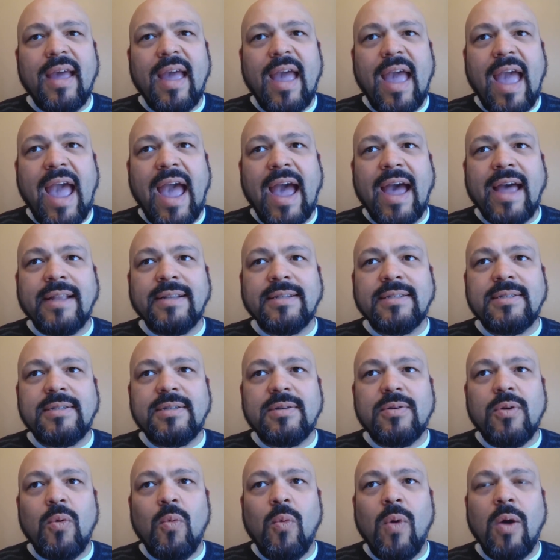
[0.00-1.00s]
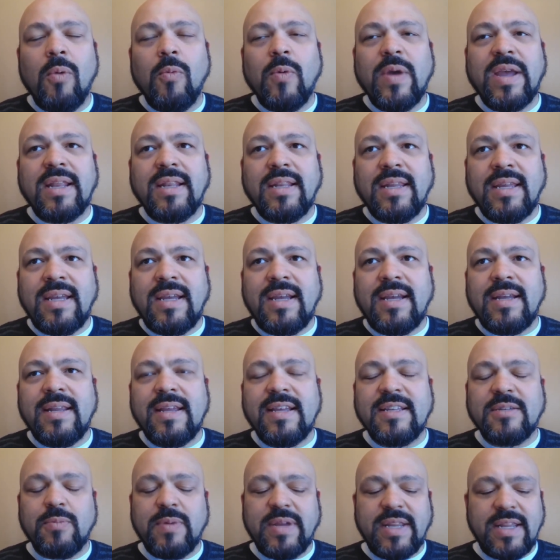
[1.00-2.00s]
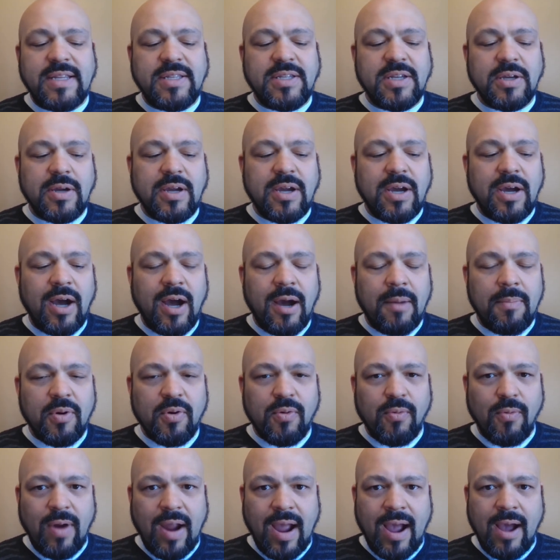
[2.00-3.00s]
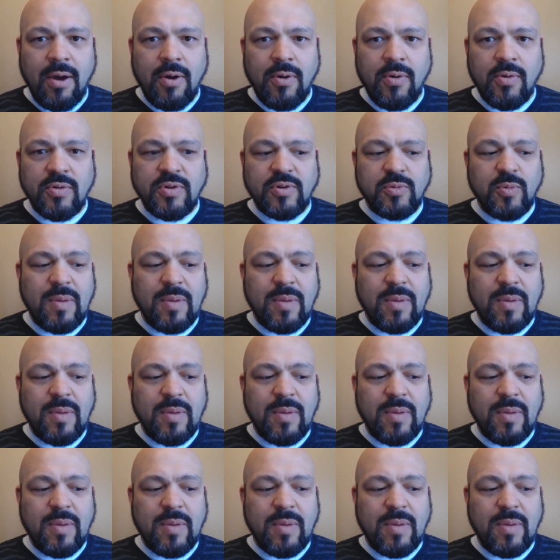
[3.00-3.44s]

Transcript: And what we need to come around.